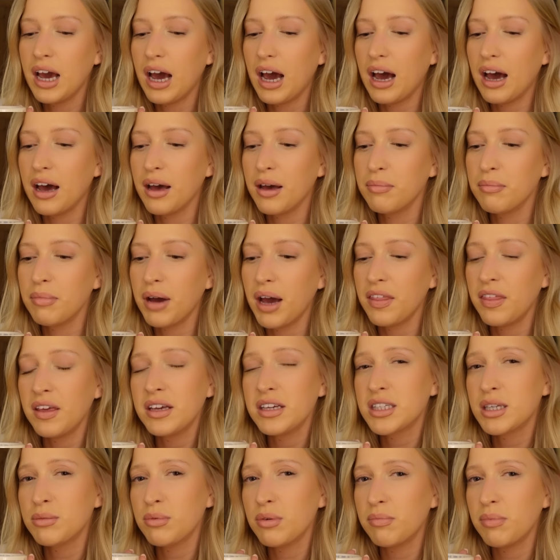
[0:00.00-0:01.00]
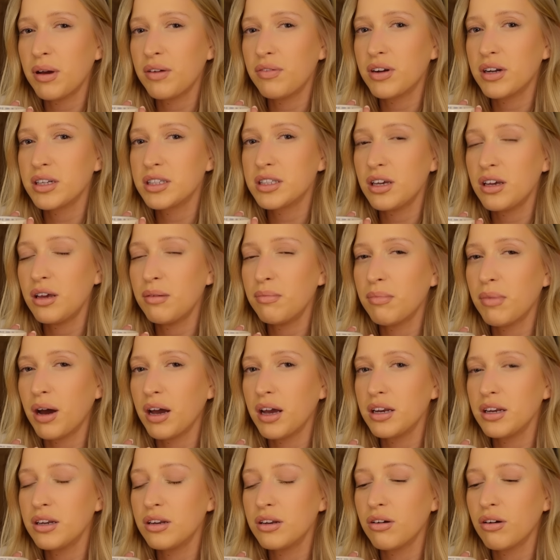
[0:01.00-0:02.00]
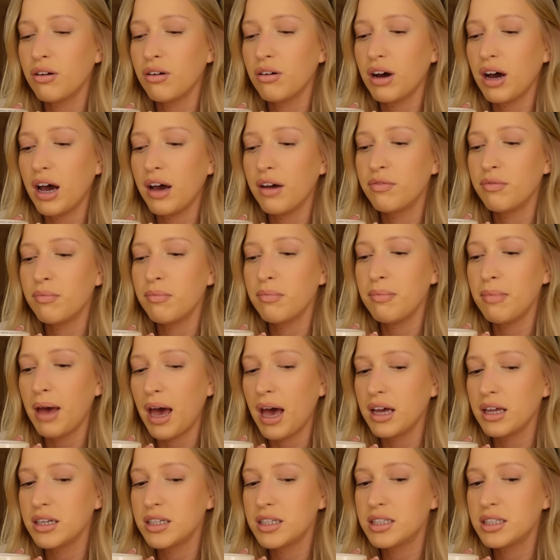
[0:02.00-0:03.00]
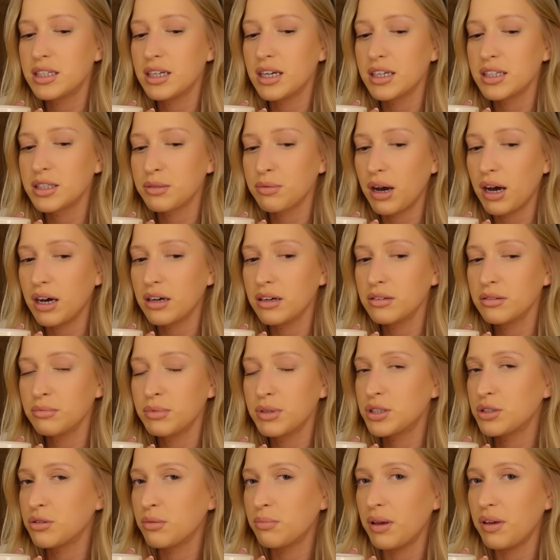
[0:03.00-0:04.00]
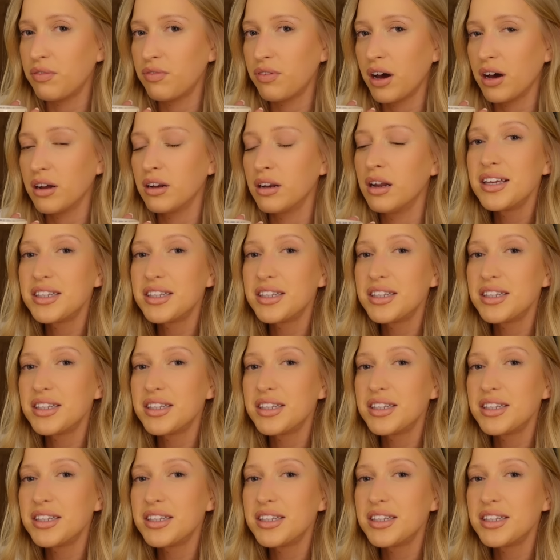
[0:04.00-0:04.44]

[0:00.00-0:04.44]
I think some of my friends who you might not have met as well, which will be fun.